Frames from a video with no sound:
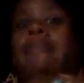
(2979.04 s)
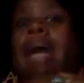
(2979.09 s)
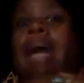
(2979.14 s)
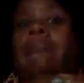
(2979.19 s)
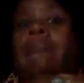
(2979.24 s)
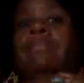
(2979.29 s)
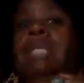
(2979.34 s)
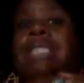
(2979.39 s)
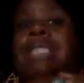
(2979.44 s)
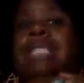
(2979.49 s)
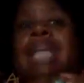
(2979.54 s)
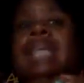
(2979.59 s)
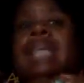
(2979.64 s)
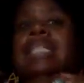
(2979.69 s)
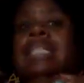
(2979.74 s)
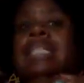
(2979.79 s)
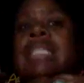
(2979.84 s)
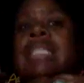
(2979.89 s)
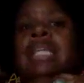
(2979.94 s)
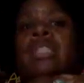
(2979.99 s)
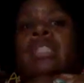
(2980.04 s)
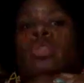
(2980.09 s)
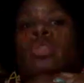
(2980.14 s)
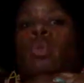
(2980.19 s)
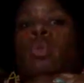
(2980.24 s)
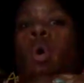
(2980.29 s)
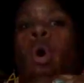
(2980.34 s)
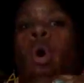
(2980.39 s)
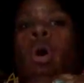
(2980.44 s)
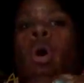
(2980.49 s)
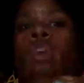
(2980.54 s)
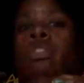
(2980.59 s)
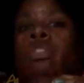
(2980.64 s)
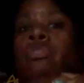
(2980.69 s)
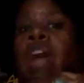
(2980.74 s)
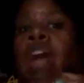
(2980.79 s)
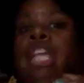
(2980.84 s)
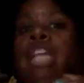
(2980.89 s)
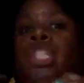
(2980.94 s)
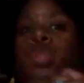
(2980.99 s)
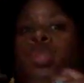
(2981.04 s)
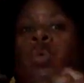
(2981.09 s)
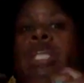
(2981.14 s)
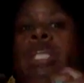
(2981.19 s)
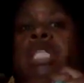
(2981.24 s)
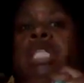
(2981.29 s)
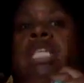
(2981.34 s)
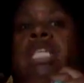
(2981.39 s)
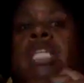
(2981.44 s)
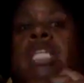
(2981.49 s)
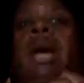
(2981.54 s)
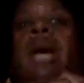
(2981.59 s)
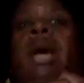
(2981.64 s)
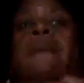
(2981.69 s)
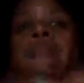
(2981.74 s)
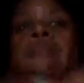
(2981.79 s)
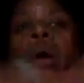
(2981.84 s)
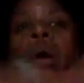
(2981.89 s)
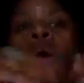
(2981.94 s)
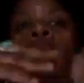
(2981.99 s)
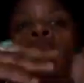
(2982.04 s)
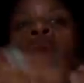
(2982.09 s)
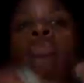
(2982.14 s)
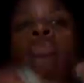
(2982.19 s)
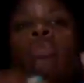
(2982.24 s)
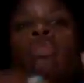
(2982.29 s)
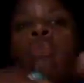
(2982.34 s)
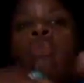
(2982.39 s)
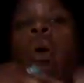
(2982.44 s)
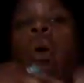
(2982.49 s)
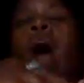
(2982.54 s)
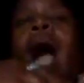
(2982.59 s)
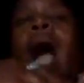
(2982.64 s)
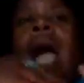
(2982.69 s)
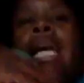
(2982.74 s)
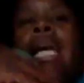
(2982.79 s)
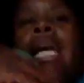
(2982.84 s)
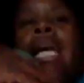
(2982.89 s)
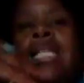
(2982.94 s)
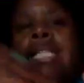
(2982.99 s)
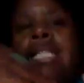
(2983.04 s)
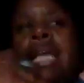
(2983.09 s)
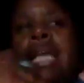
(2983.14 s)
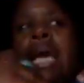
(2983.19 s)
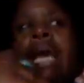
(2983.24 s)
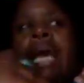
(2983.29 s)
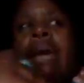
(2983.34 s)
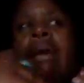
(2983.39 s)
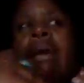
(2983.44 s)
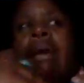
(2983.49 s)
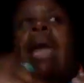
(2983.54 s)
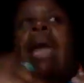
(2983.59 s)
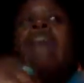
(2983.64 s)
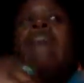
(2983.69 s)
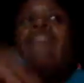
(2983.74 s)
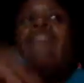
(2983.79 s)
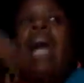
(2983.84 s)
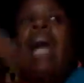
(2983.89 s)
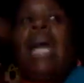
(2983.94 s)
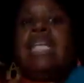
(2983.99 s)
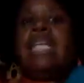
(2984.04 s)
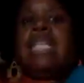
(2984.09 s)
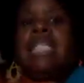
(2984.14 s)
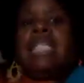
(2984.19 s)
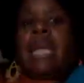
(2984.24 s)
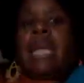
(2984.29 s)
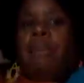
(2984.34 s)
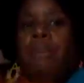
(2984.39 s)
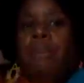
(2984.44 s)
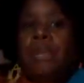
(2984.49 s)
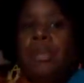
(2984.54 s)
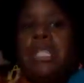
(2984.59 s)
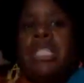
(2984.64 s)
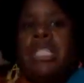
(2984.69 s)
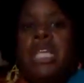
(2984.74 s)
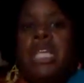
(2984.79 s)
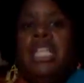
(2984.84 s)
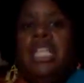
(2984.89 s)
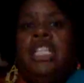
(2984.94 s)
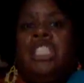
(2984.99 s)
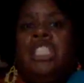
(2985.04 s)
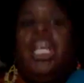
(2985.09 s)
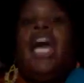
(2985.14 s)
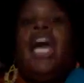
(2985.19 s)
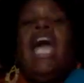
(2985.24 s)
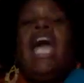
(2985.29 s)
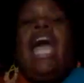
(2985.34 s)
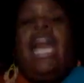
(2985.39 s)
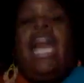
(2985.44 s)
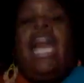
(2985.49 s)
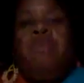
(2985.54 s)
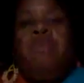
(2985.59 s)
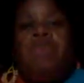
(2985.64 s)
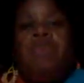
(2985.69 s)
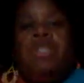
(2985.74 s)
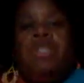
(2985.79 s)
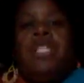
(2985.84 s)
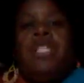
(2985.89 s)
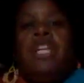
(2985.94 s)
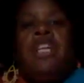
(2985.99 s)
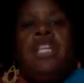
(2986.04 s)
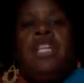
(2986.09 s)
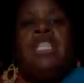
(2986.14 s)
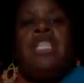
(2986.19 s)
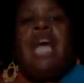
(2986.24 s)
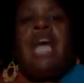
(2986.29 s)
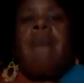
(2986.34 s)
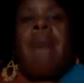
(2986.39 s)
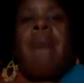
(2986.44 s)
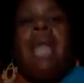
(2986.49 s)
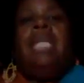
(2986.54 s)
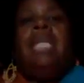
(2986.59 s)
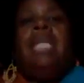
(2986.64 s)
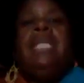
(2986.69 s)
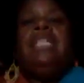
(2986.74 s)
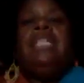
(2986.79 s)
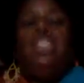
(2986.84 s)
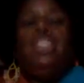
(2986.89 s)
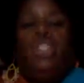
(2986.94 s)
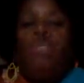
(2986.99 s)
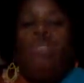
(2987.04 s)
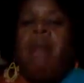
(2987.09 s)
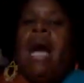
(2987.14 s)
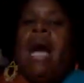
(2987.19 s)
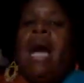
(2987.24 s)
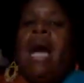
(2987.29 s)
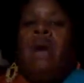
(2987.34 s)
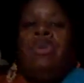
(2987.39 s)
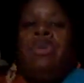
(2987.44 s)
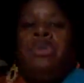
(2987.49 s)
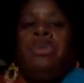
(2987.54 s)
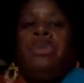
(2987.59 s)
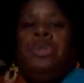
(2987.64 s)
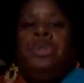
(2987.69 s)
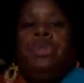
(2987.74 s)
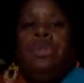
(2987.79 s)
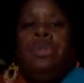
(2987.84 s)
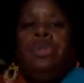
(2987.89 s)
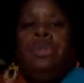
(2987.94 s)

mistakes and didn't do all the right choices, but overall I can say, if I had to say a percentage, 80% of the time I listened to my elders.